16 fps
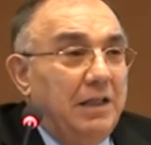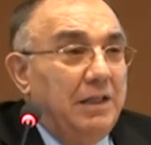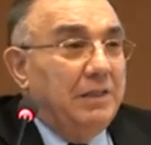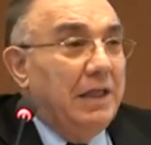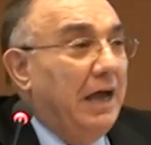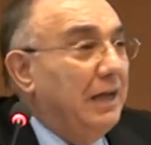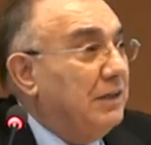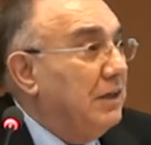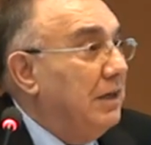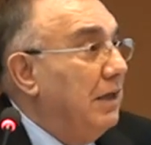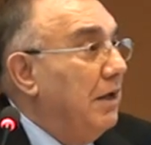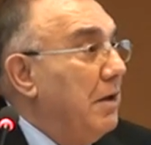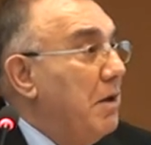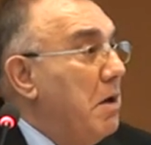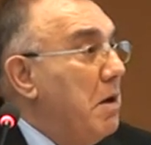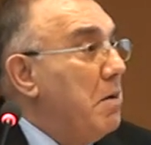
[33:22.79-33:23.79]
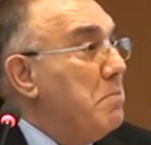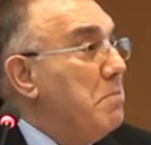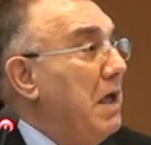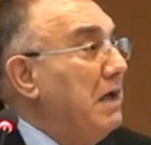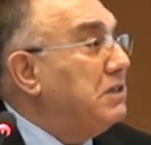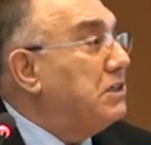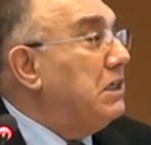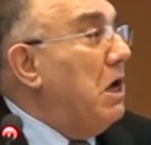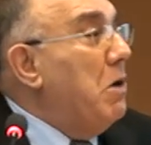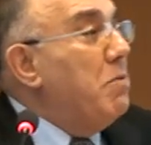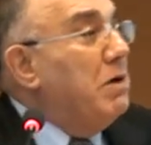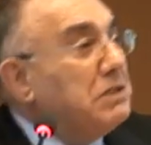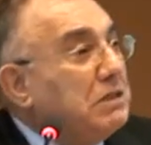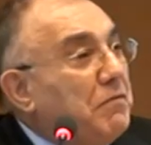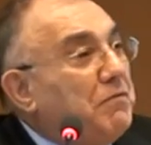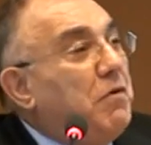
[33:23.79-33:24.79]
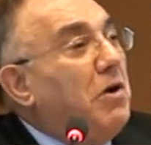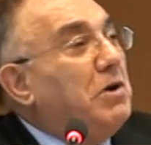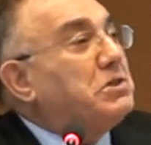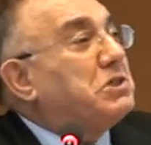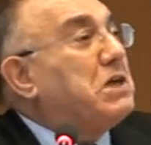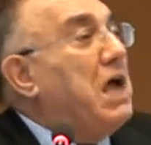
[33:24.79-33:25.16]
that Mexico was the first